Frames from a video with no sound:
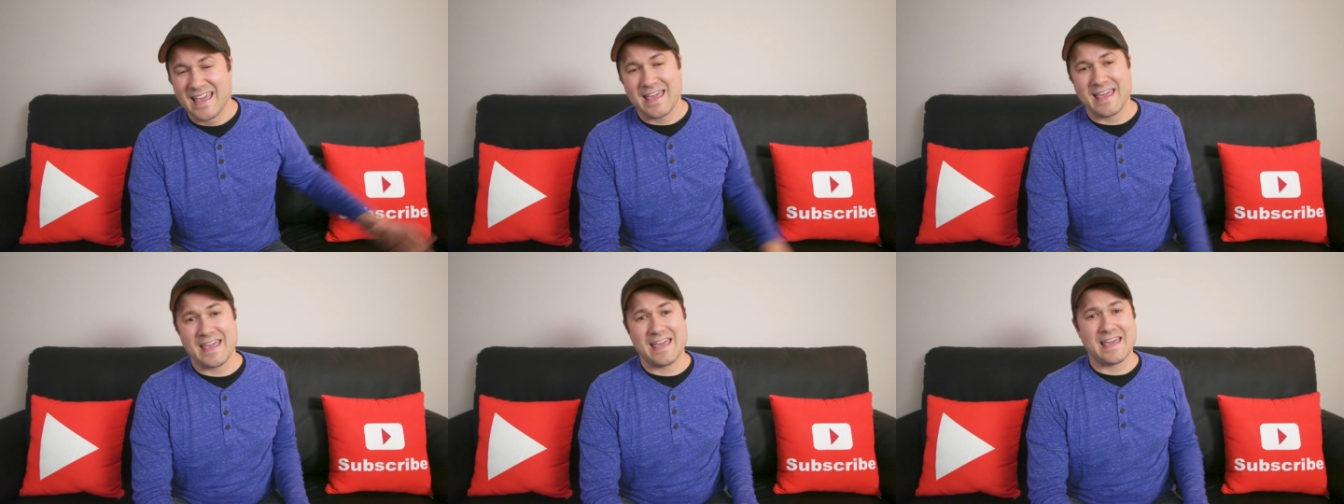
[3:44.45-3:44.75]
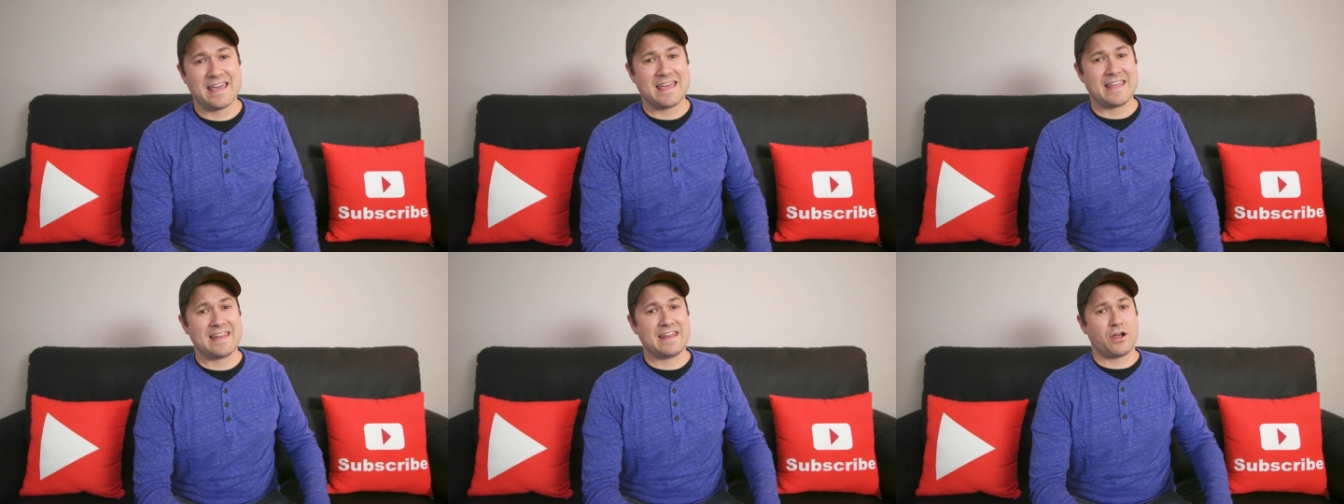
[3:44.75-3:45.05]

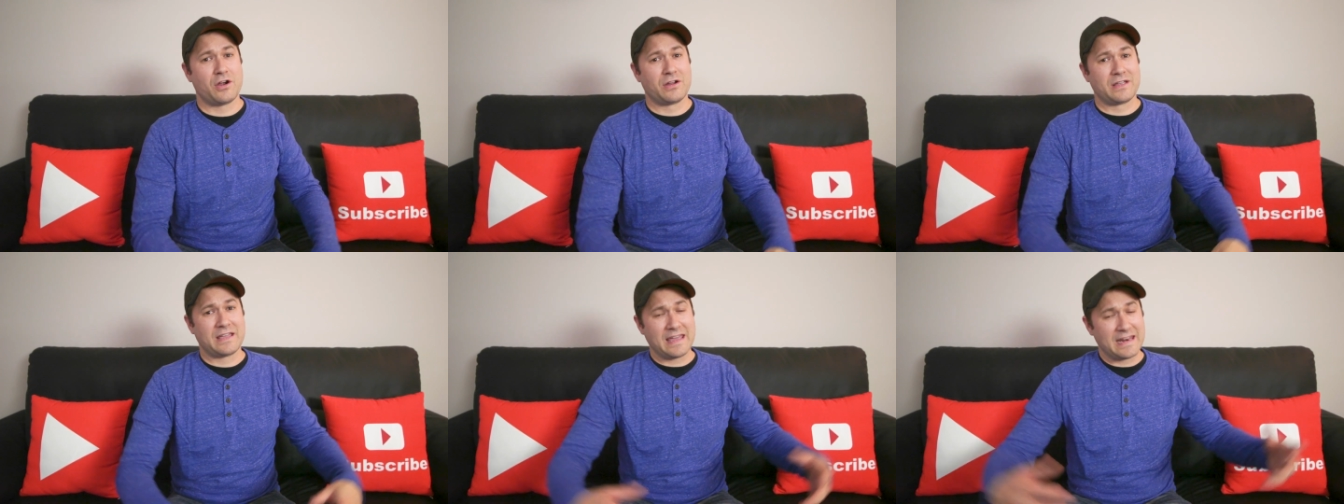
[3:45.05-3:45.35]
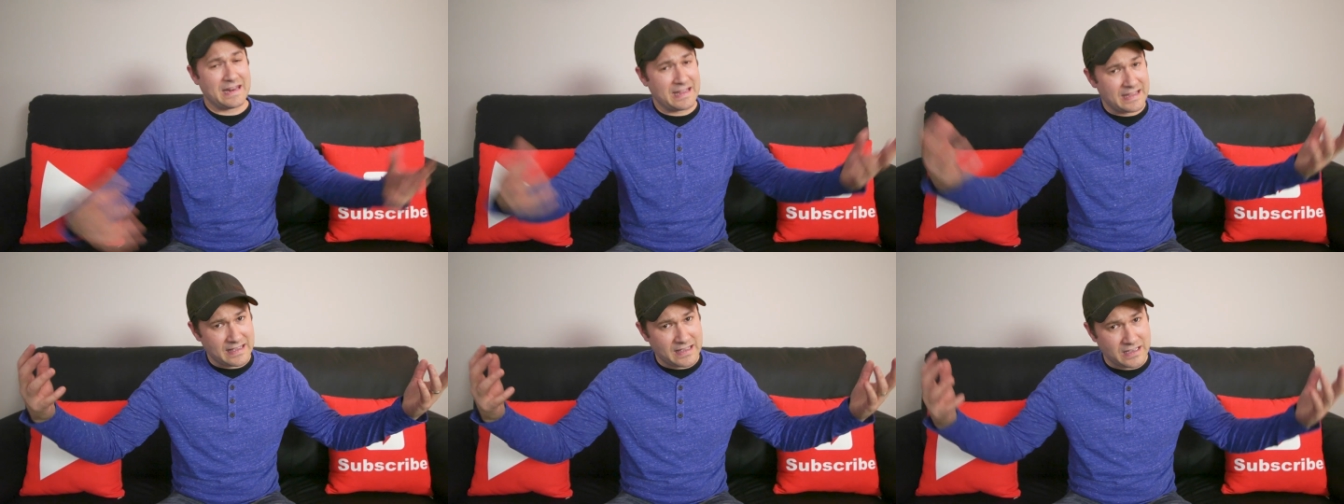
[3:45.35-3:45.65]
and are
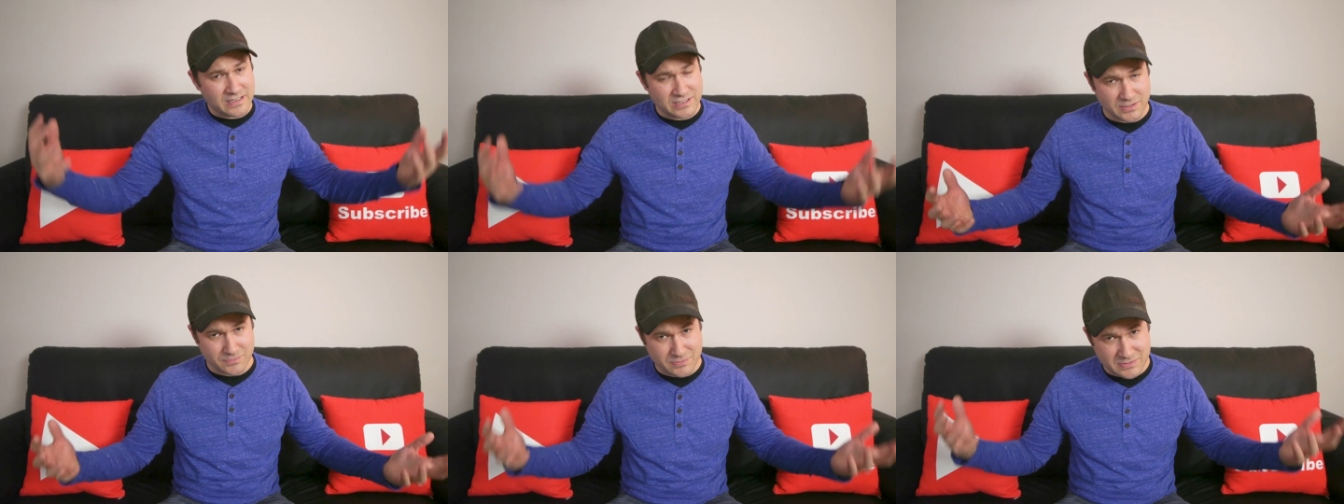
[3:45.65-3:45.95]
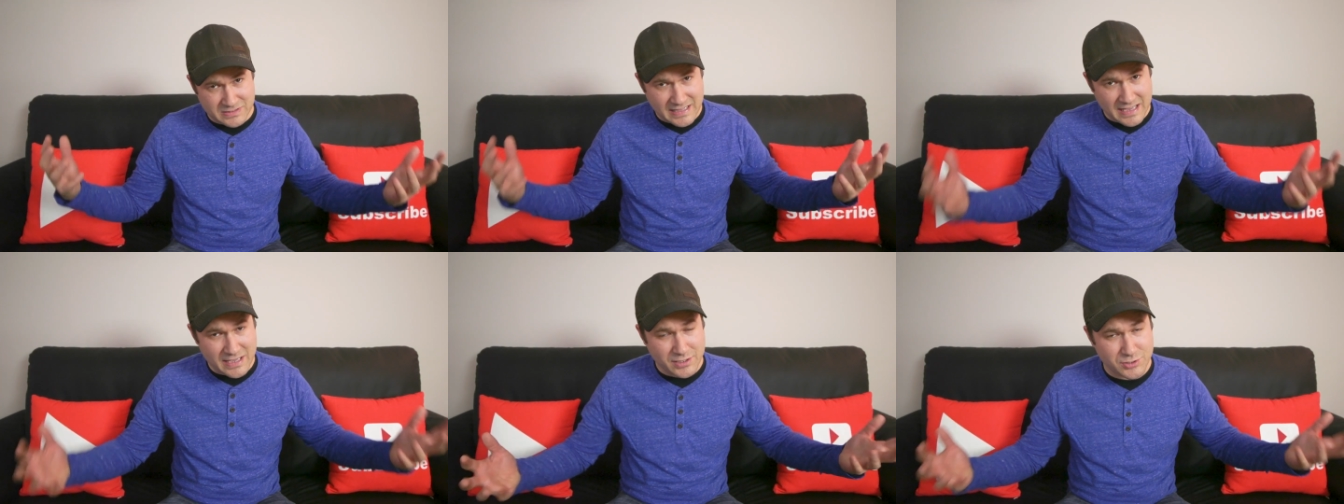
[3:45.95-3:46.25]
getting a
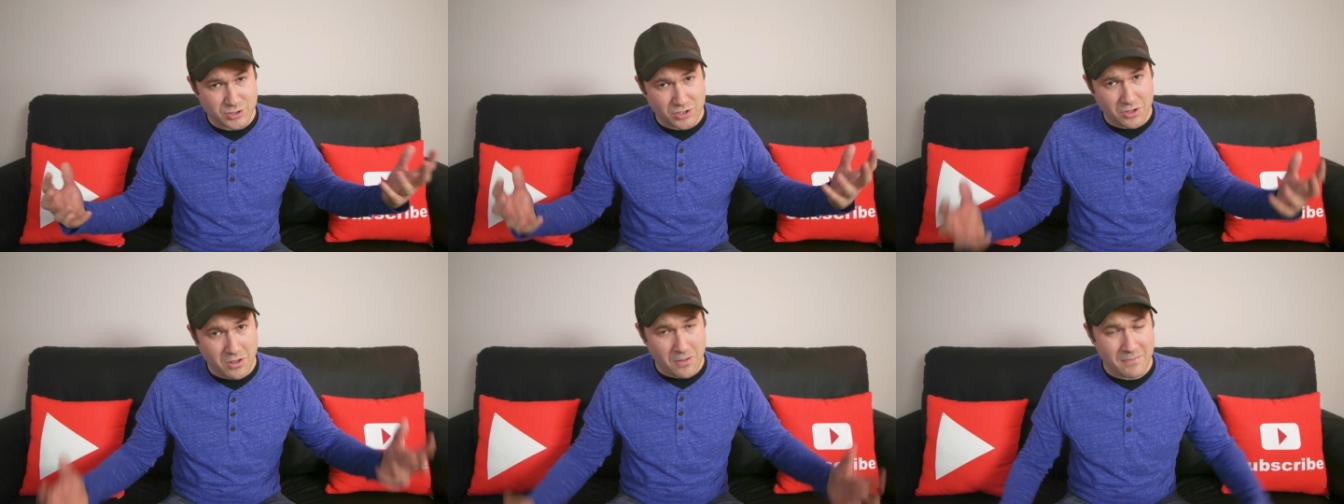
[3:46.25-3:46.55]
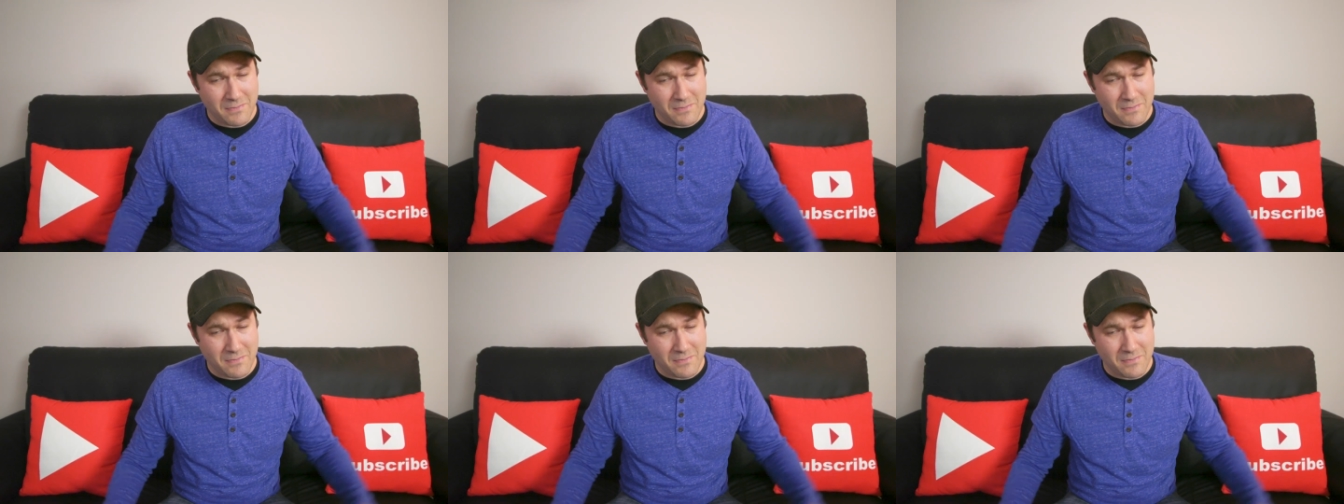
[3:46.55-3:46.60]
substantial